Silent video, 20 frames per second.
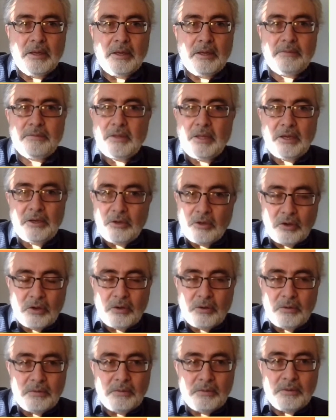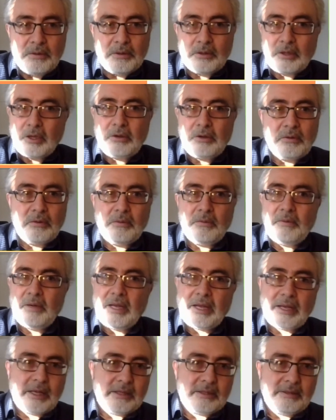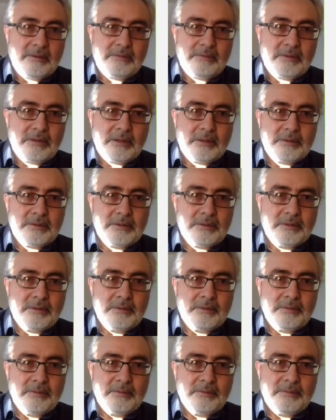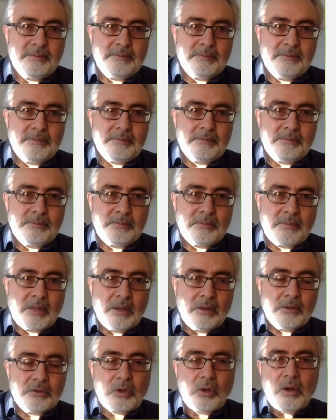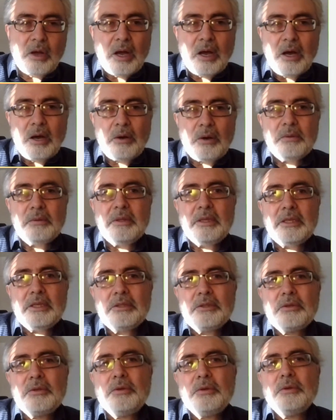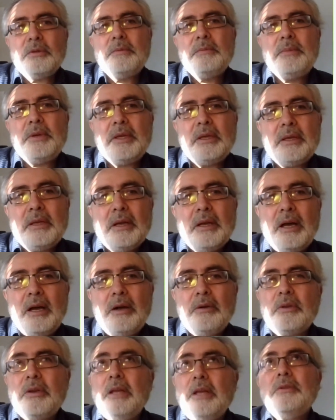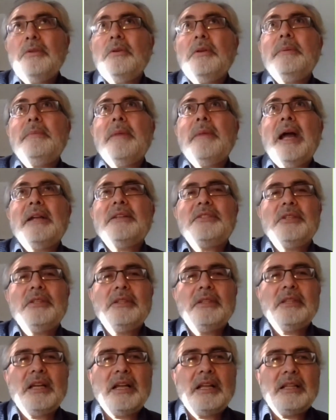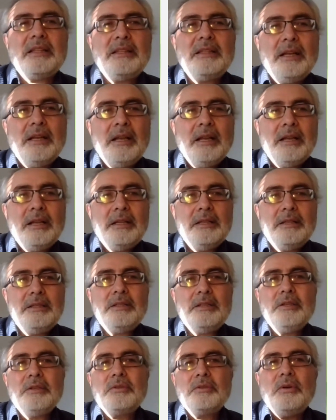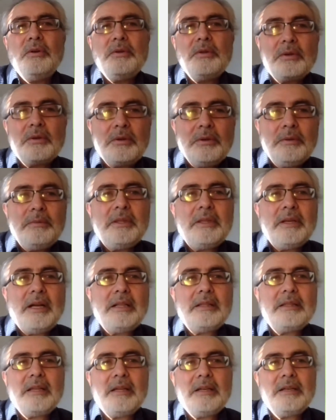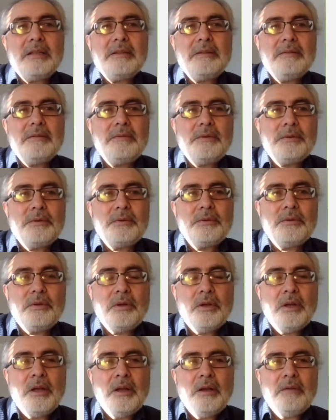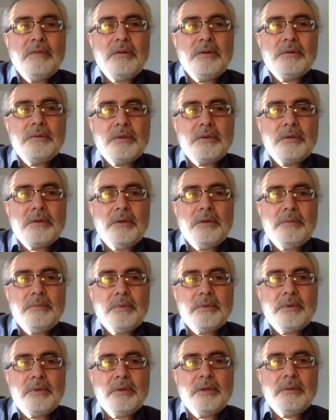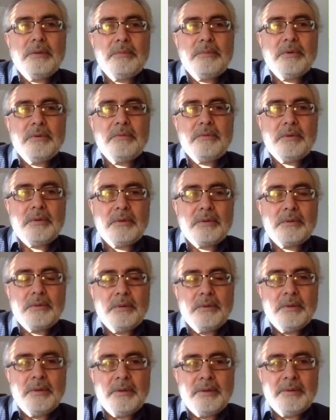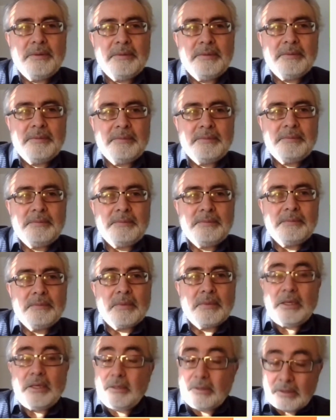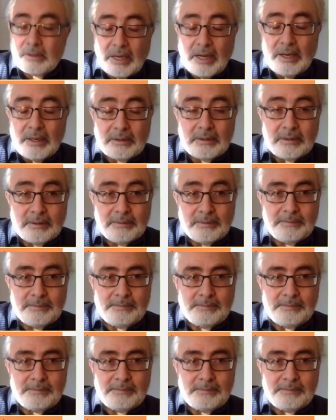If they know negative things. So how this could be, how can you imagine that this is going to be the alternative for the global world? He's right.